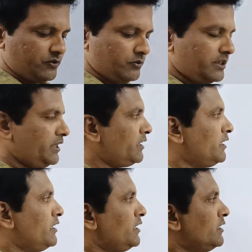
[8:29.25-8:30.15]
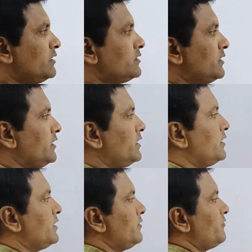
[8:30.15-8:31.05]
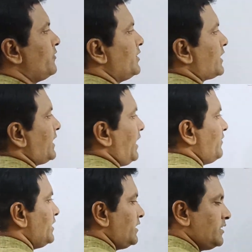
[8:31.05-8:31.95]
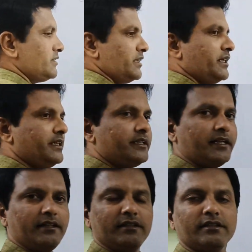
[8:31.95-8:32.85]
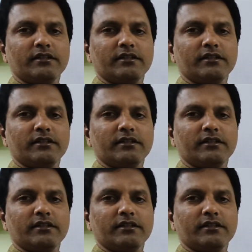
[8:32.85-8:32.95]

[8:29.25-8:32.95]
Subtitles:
Okay, see, if the cavity is heated,